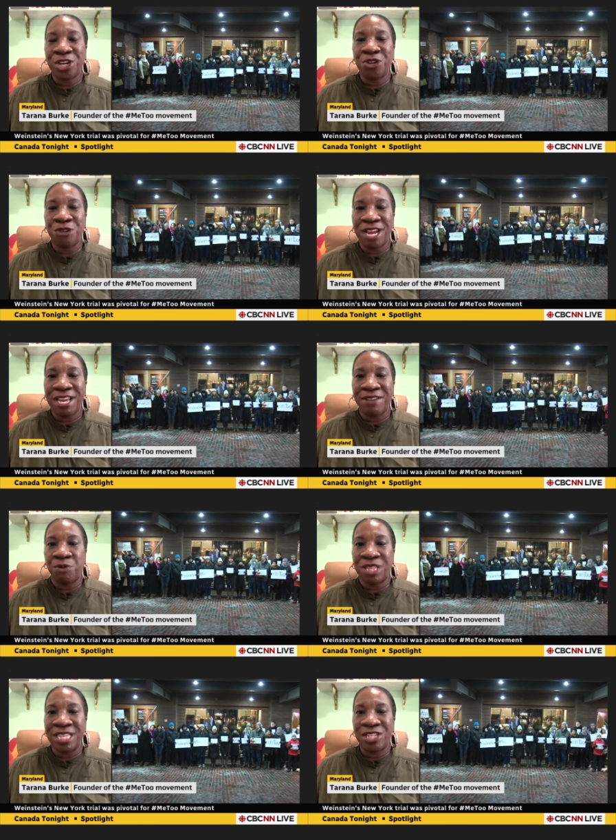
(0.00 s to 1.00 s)
grave
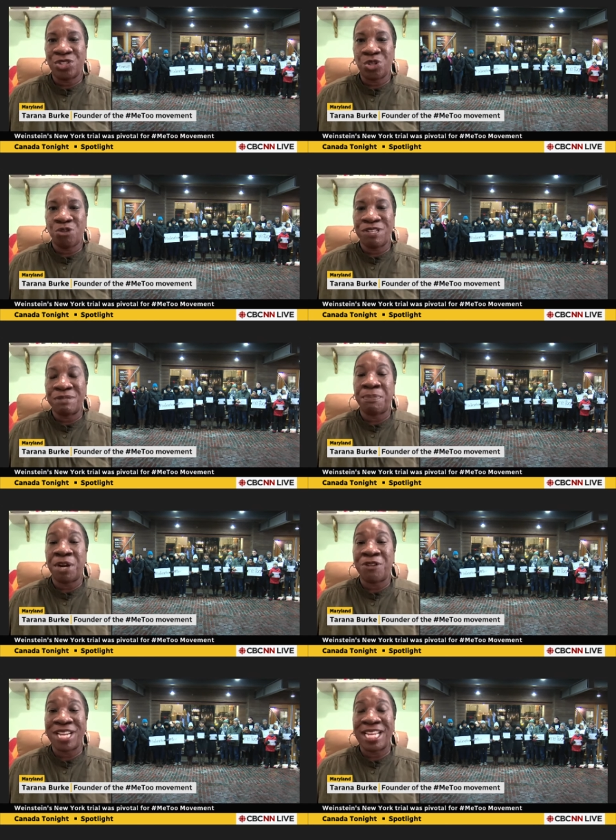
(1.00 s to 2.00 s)
with these stories
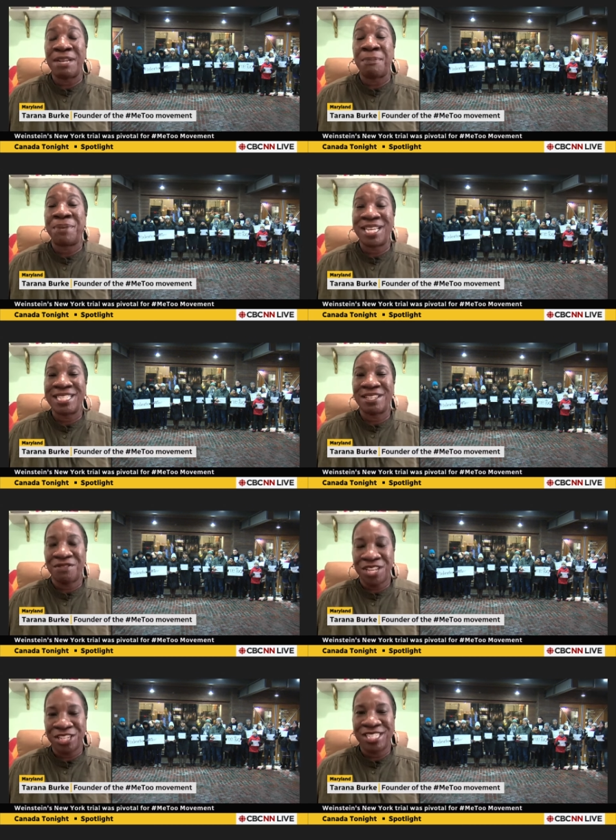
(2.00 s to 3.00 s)
buried in the pits
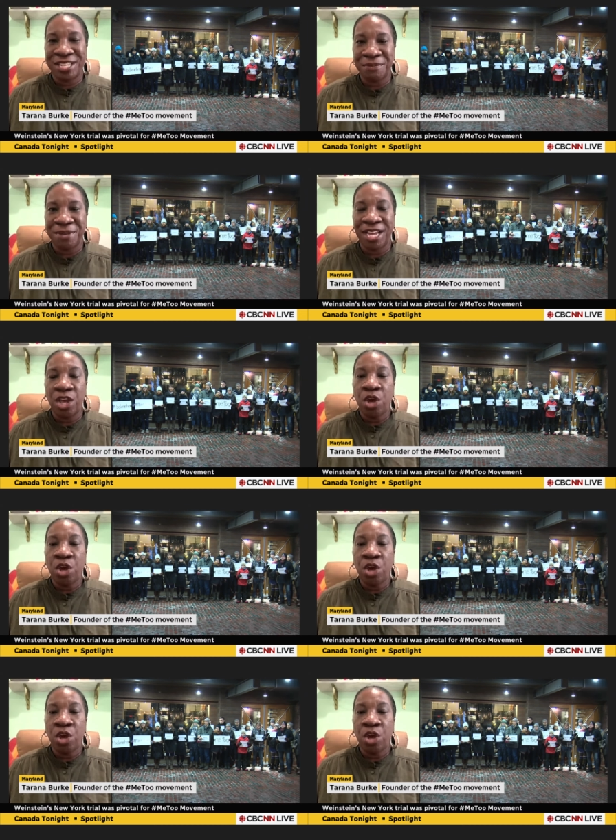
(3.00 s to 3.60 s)
of their stomach,